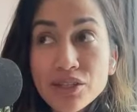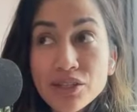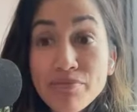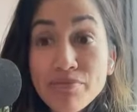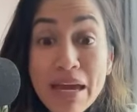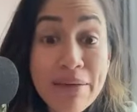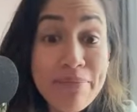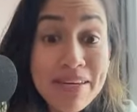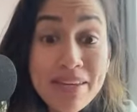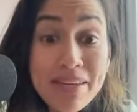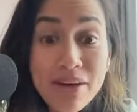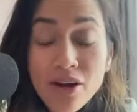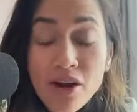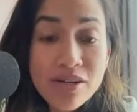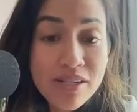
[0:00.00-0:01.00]
maybe
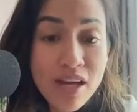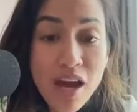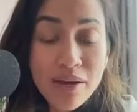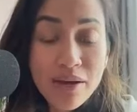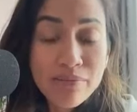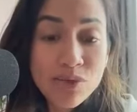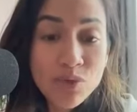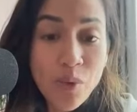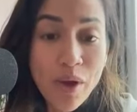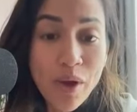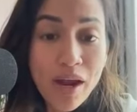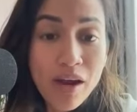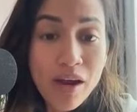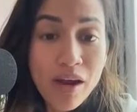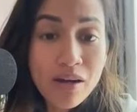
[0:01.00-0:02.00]
there are times
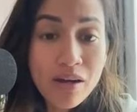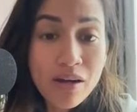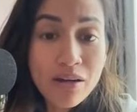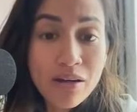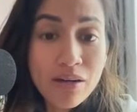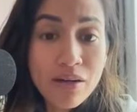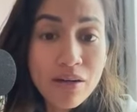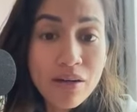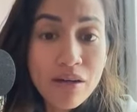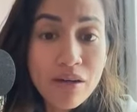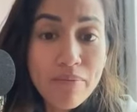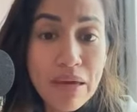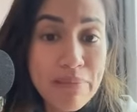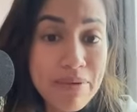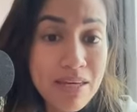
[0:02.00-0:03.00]
where
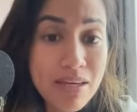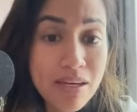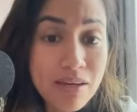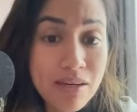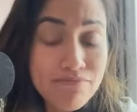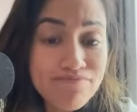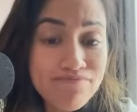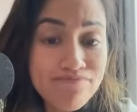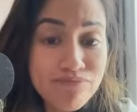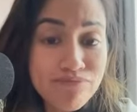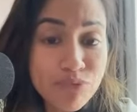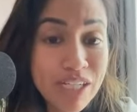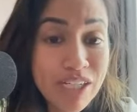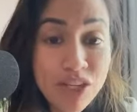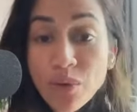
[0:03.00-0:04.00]
maybe
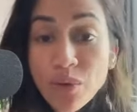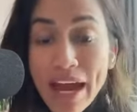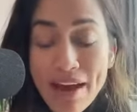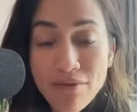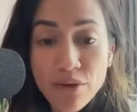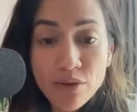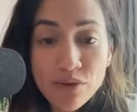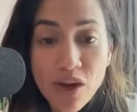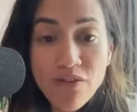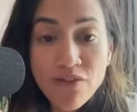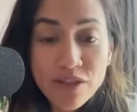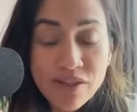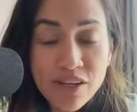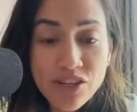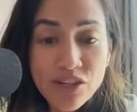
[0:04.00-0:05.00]
we don't have those
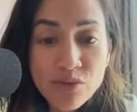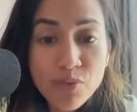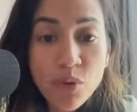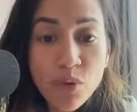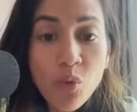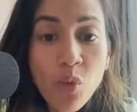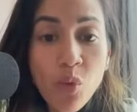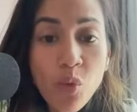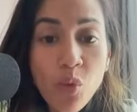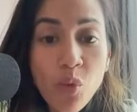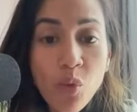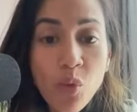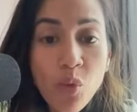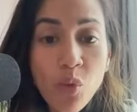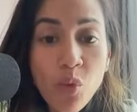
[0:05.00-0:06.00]
conversations, but what
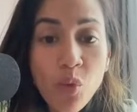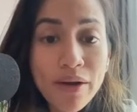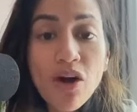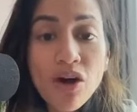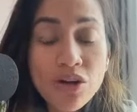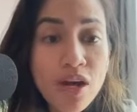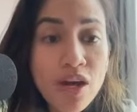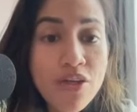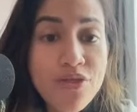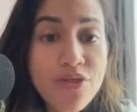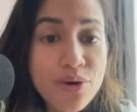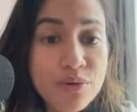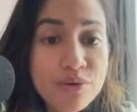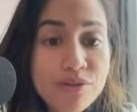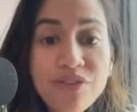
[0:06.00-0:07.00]
are
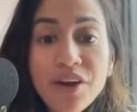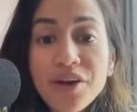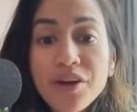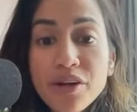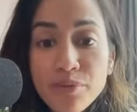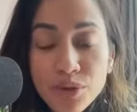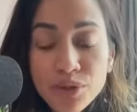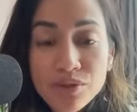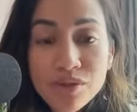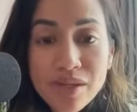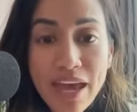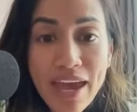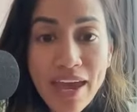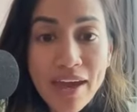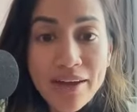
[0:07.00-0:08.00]
those variables?
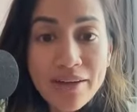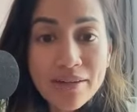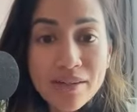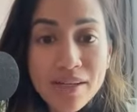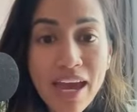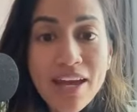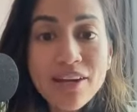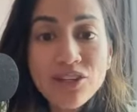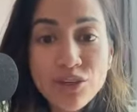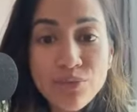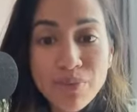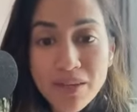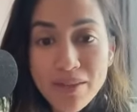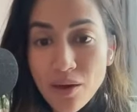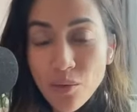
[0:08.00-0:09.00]
And can you
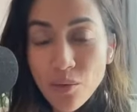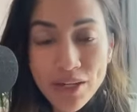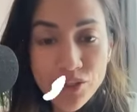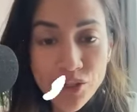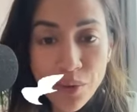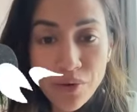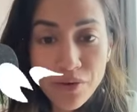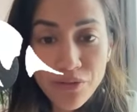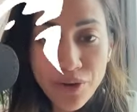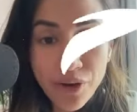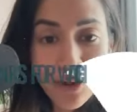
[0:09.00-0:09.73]
be that way shower for